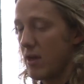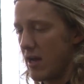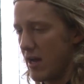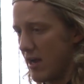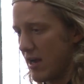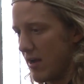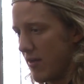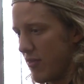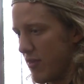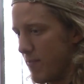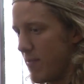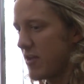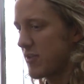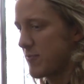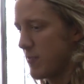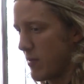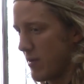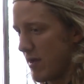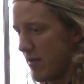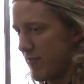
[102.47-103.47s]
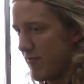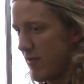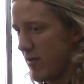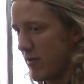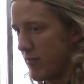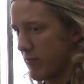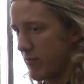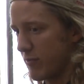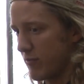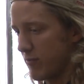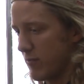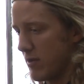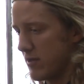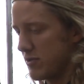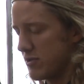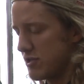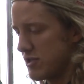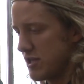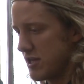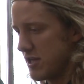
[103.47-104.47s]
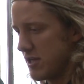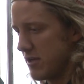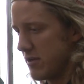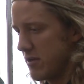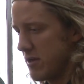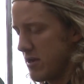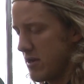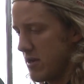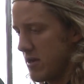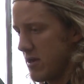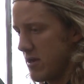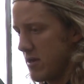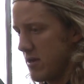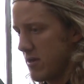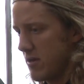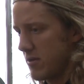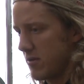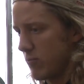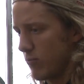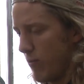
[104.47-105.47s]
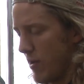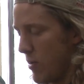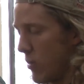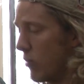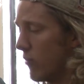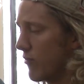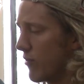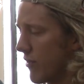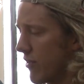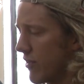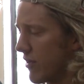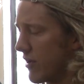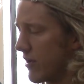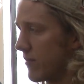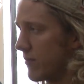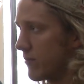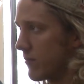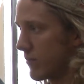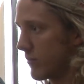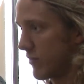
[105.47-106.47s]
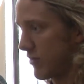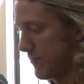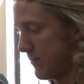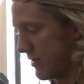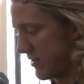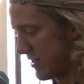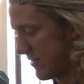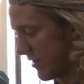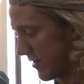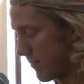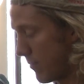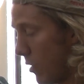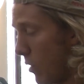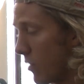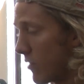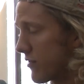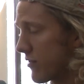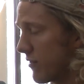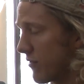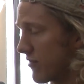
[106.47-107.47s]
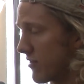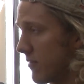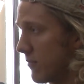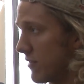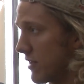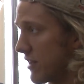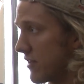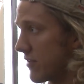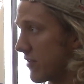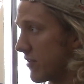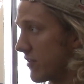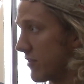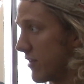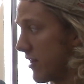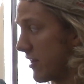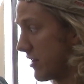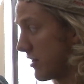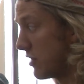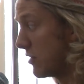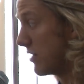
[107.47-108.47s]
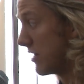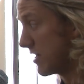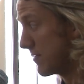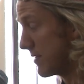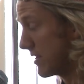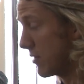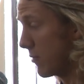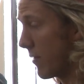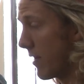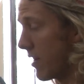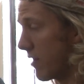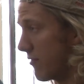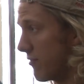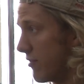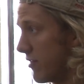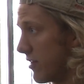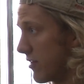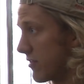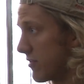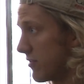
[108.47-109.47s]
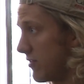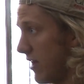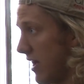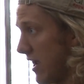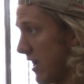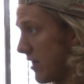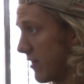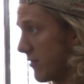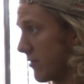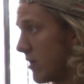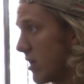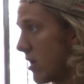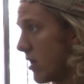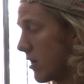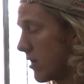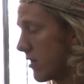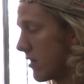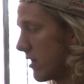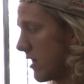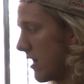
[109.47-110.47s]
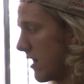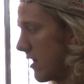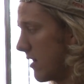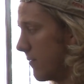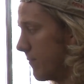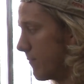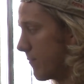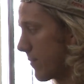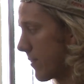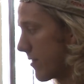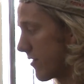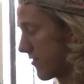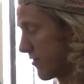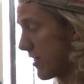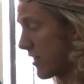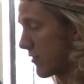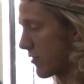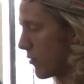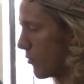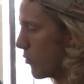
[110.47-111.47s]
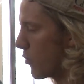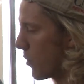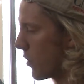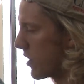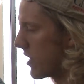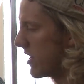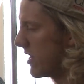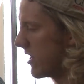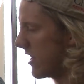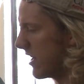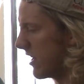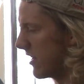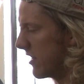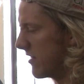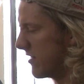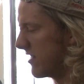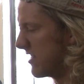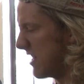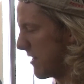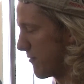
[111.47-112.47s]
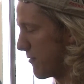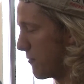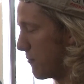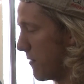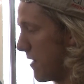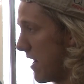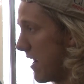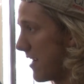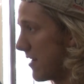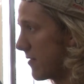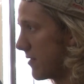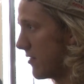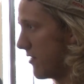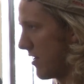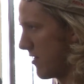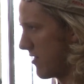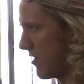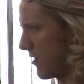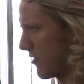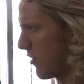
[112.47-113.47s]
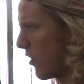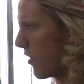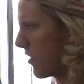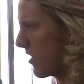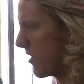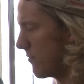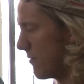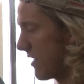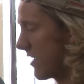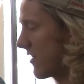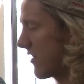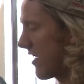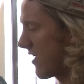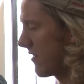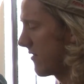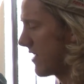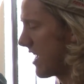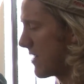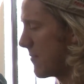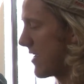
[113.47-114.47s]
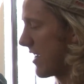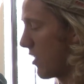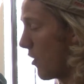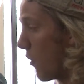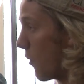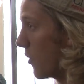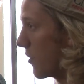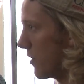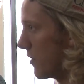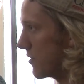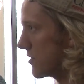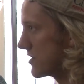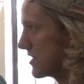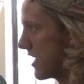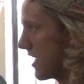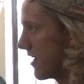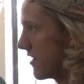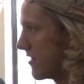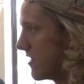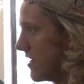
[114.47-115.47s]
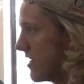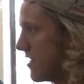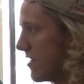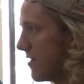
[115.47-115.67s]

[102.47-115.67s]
The best part I found was when she went over the specific parts of some leases that you need to be aware of this, and things are worded in a different way that it's hard to, they kind of make it hard to understand.